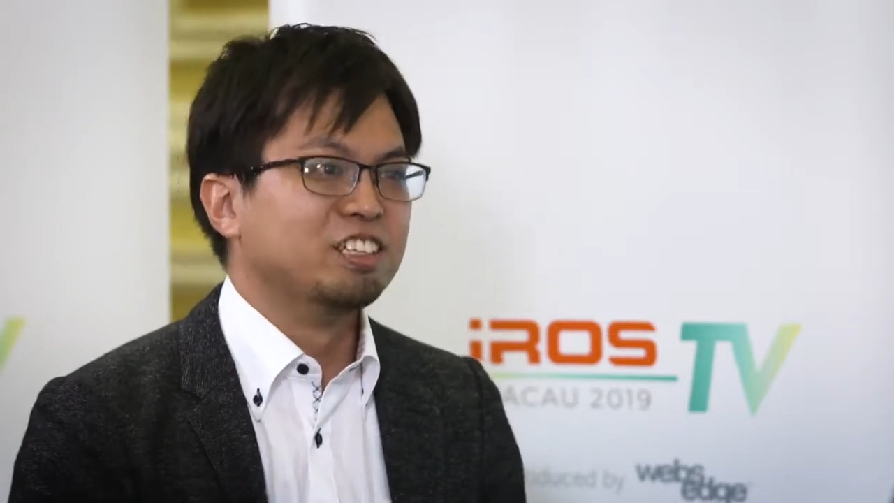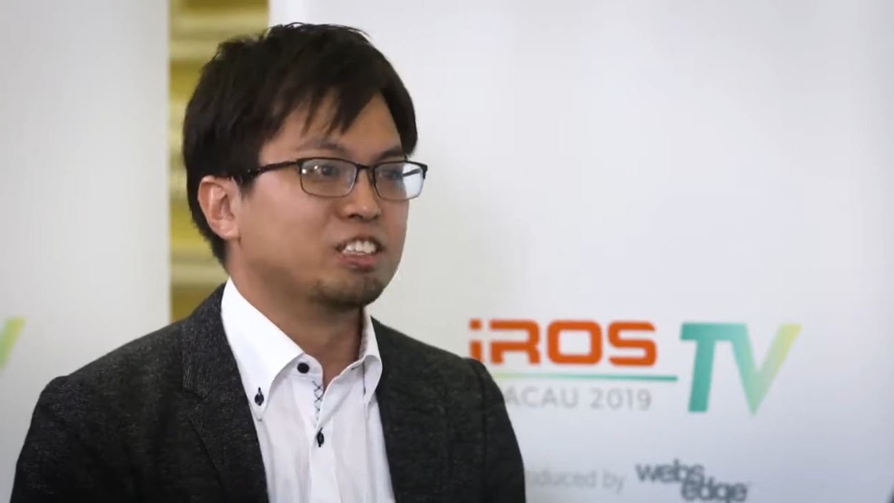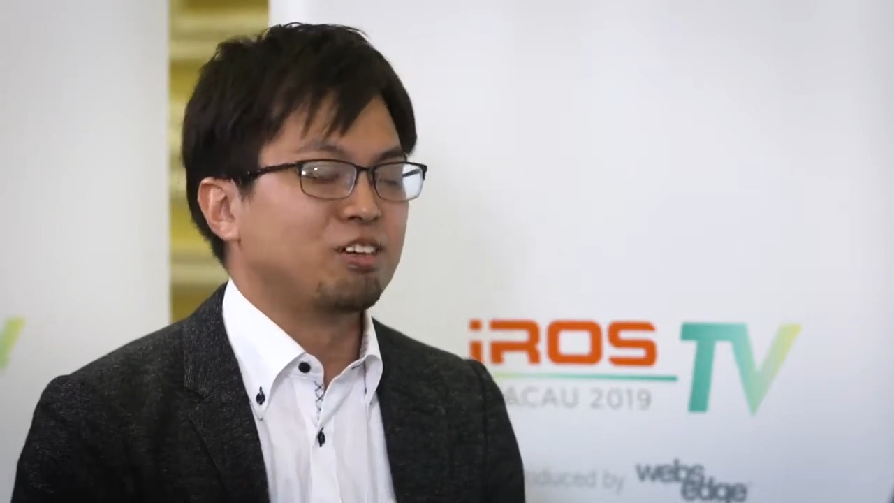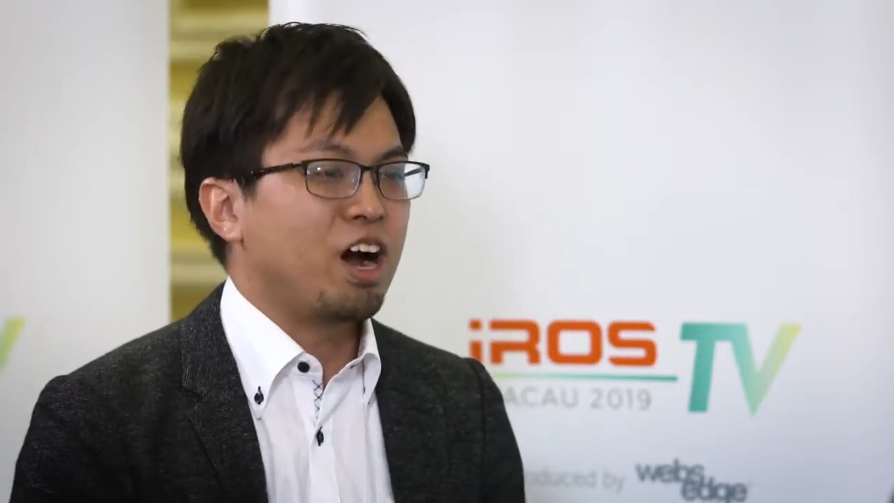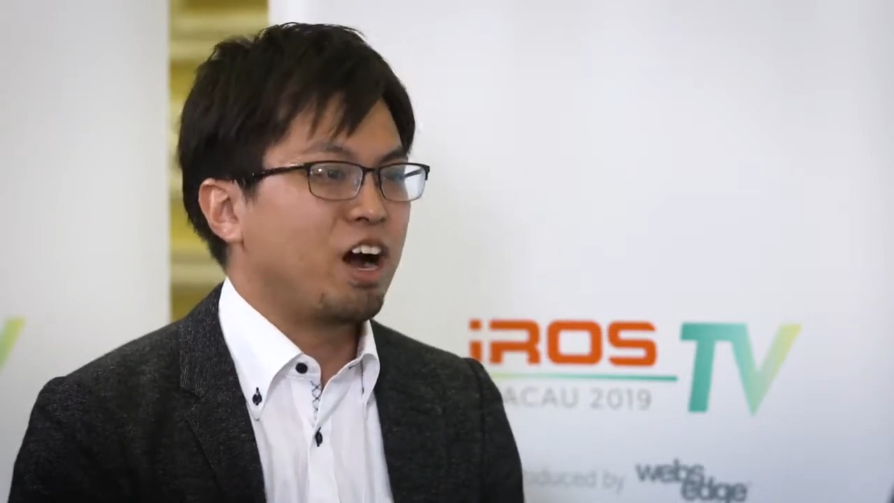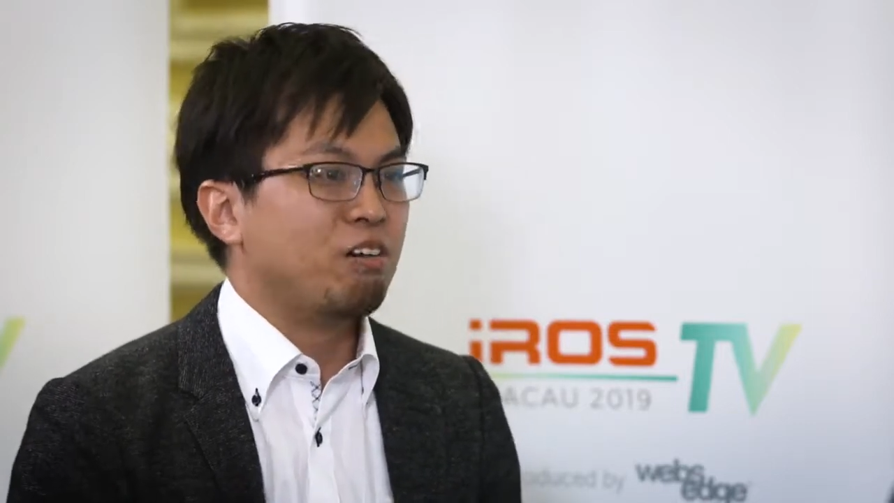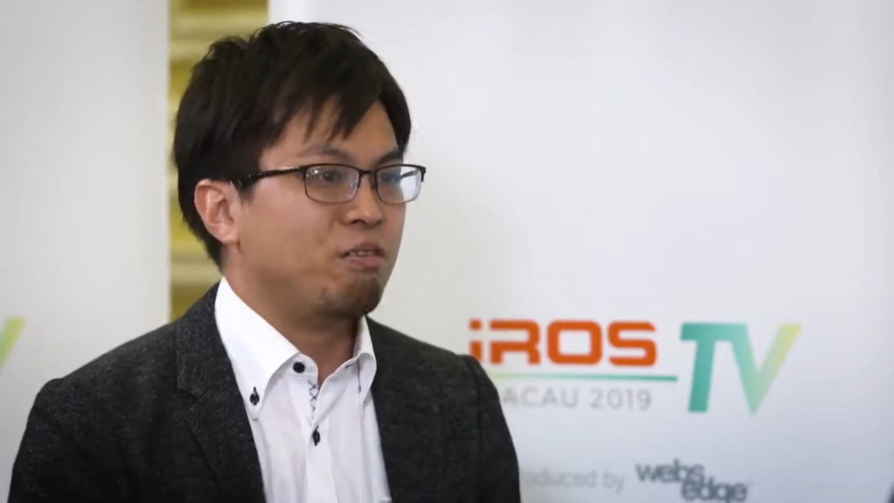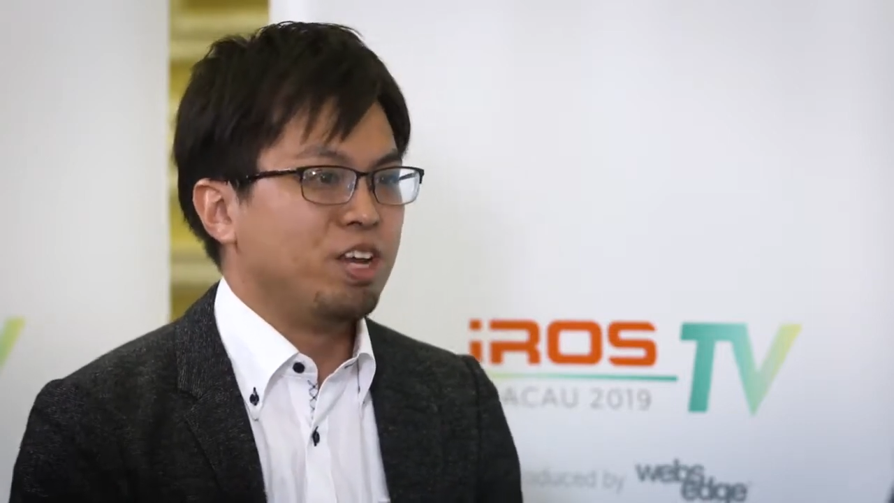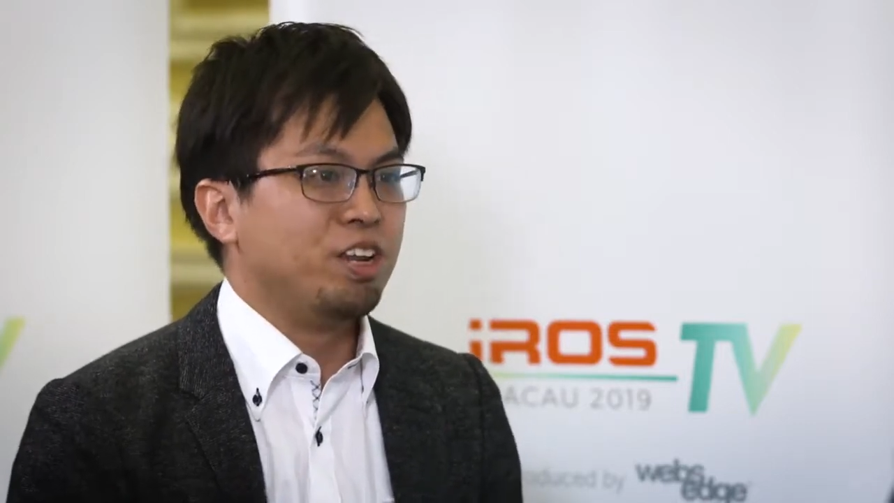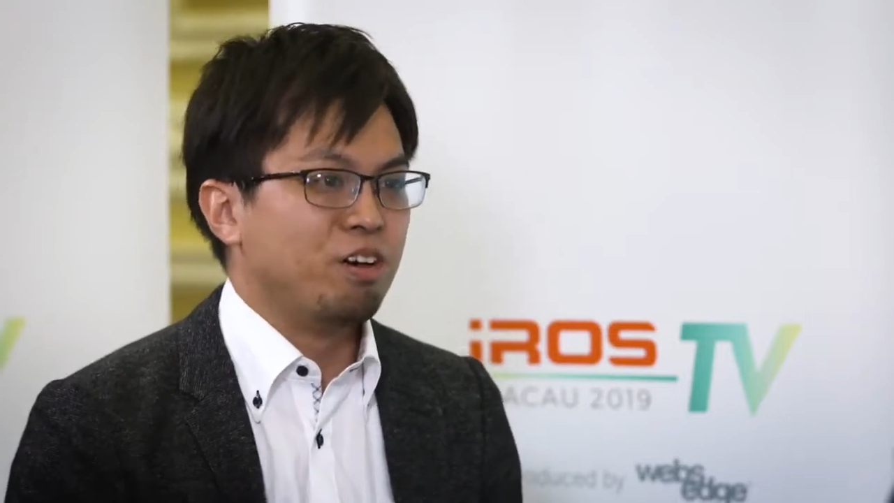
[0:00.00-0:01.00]
so how
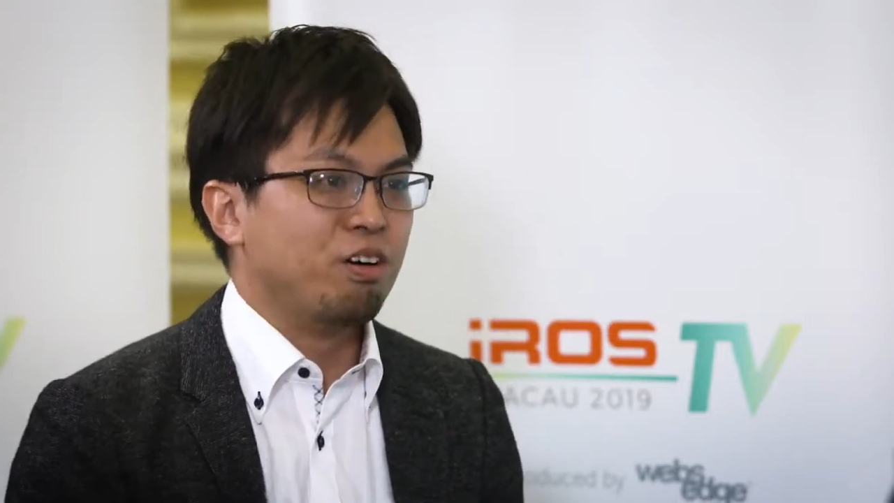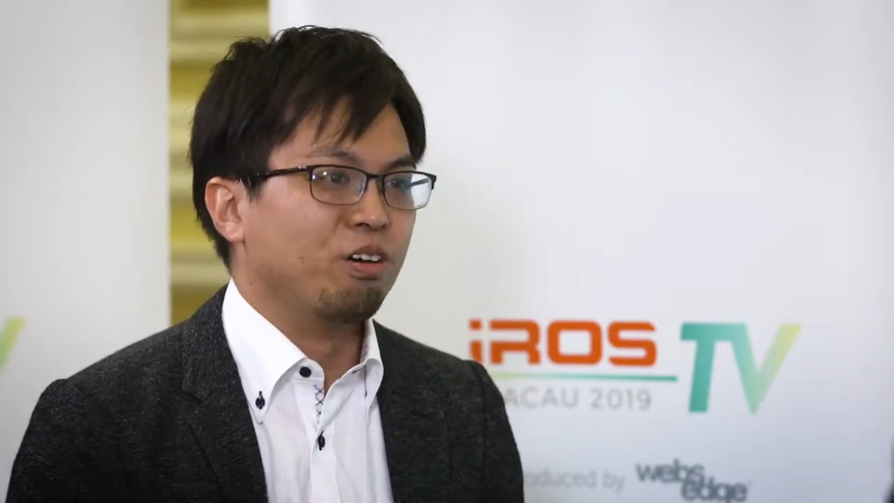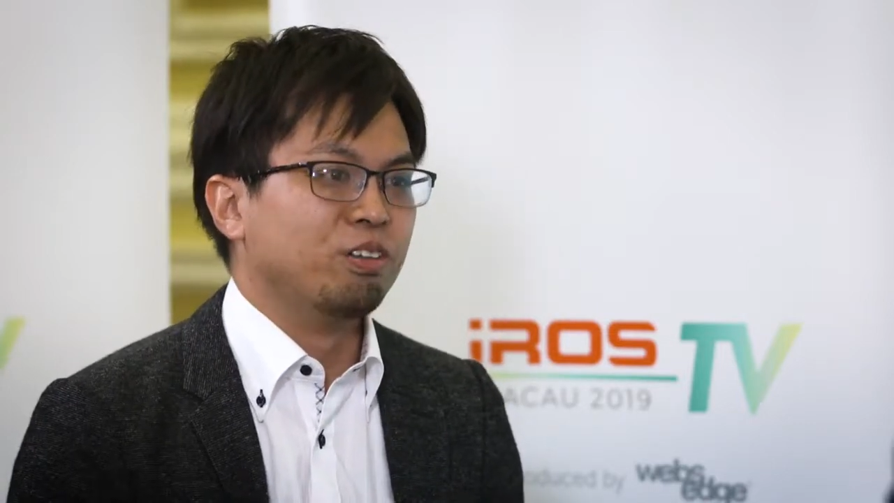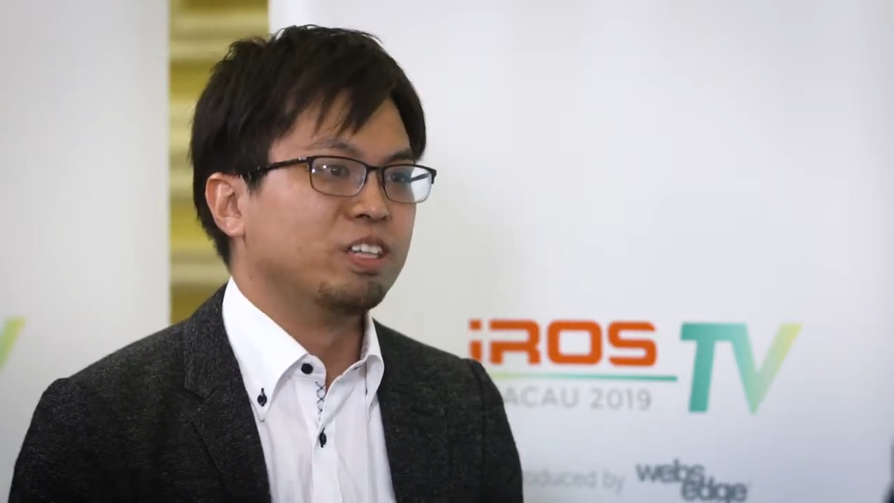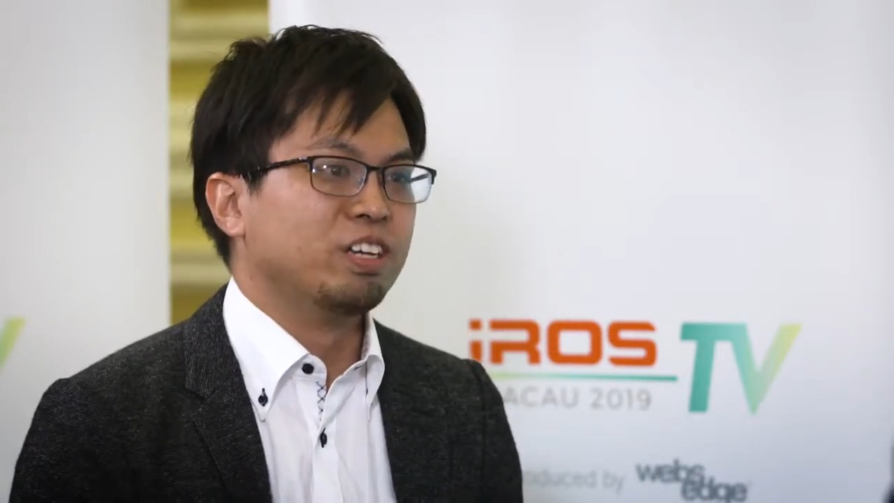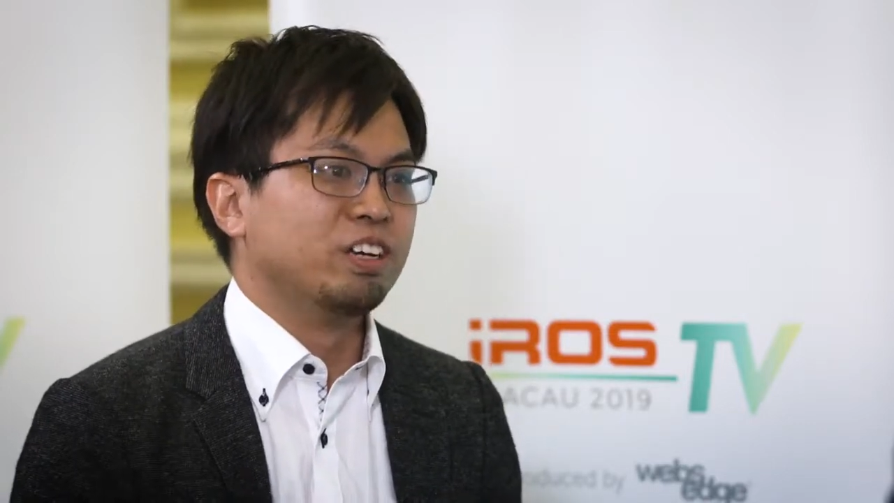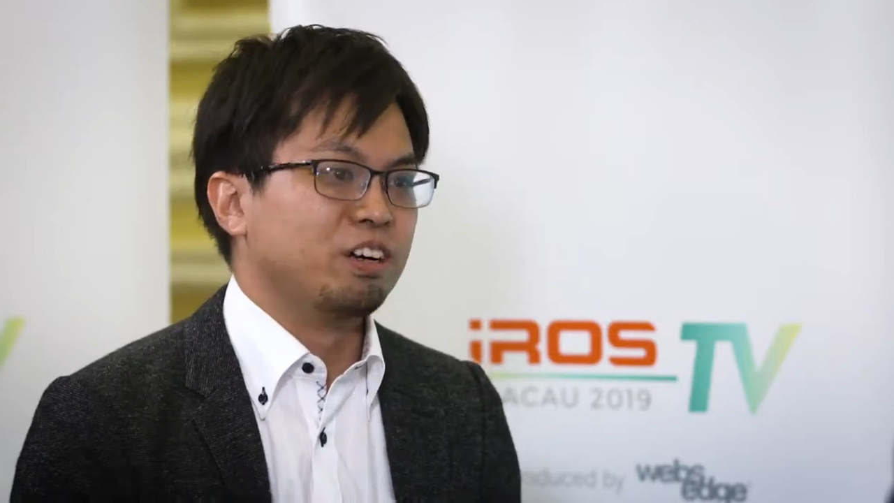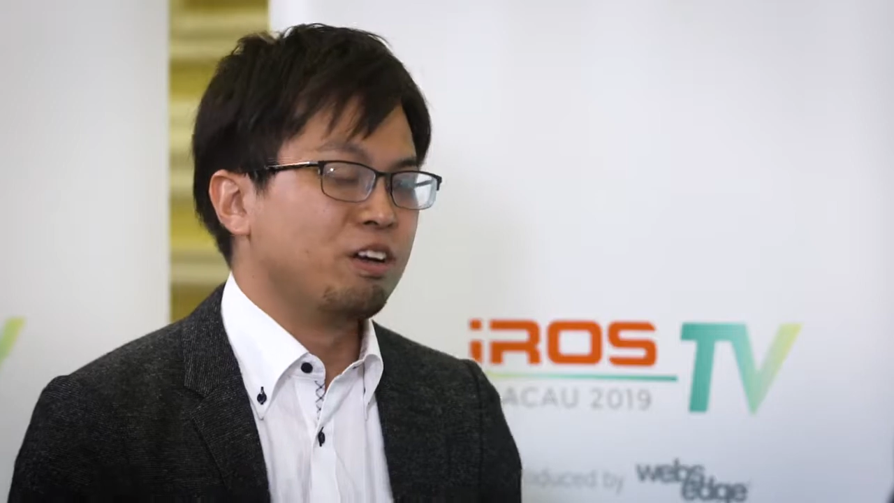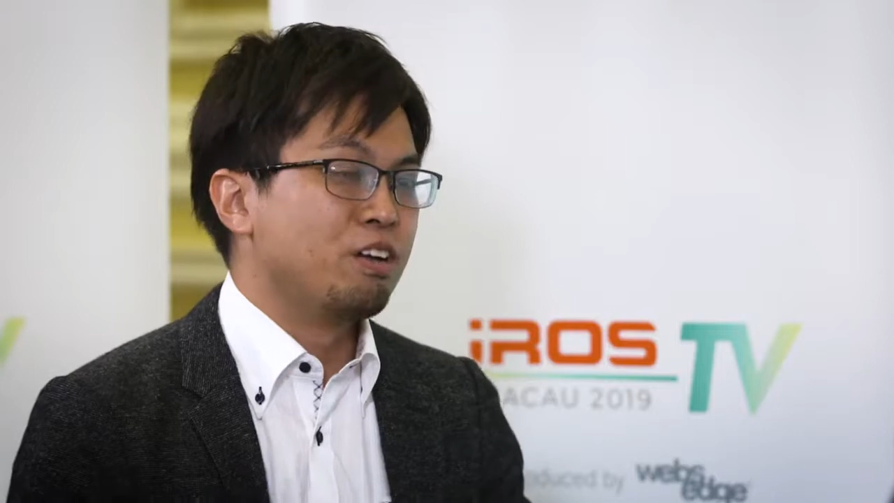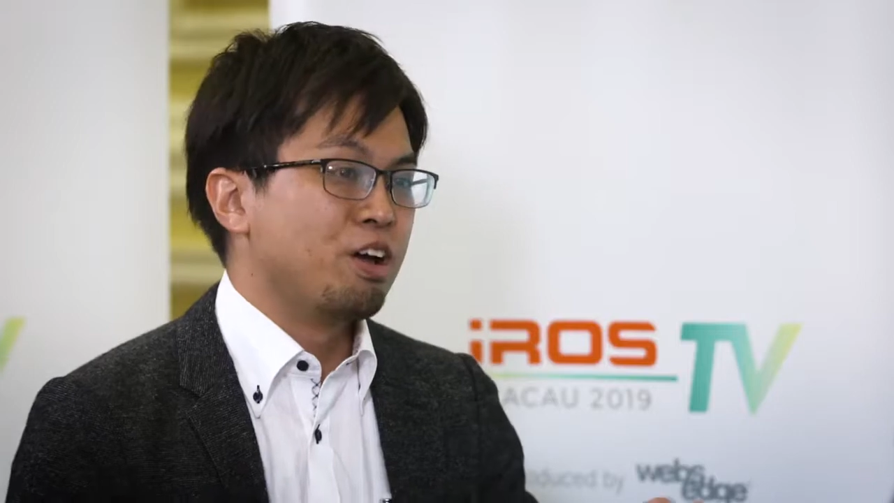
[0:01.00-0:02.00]
we know the